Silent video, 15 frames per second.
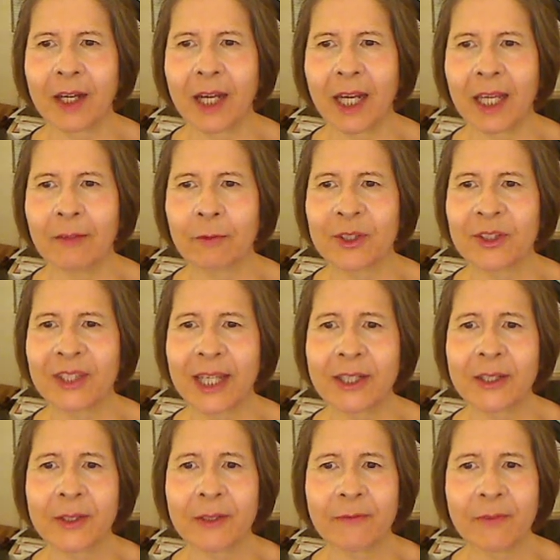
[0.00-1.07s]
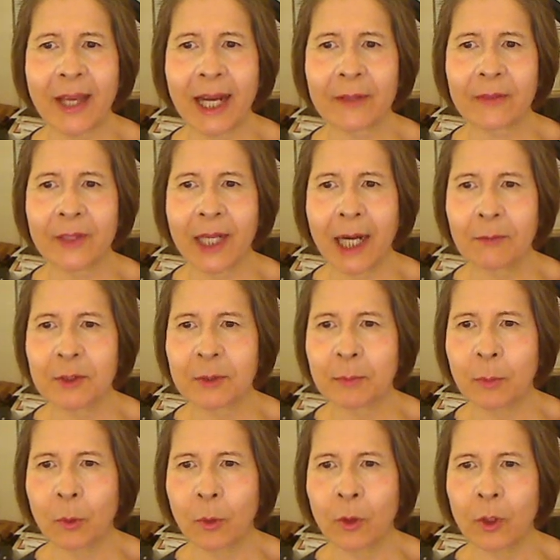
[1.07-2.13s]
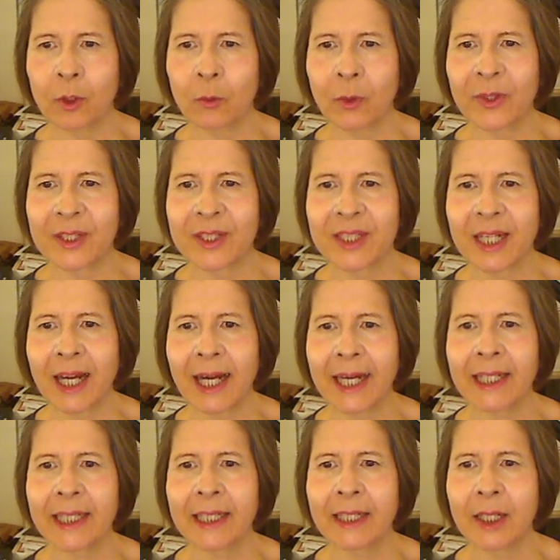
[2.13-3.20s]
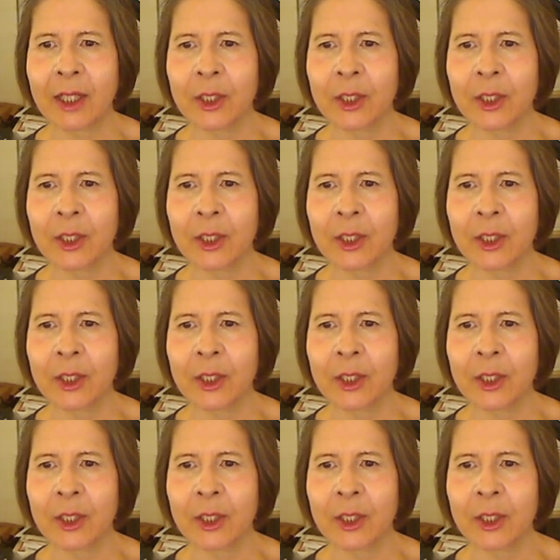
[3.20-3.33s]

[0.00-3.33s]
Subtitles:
I have resented the fact that I was born with a tiny,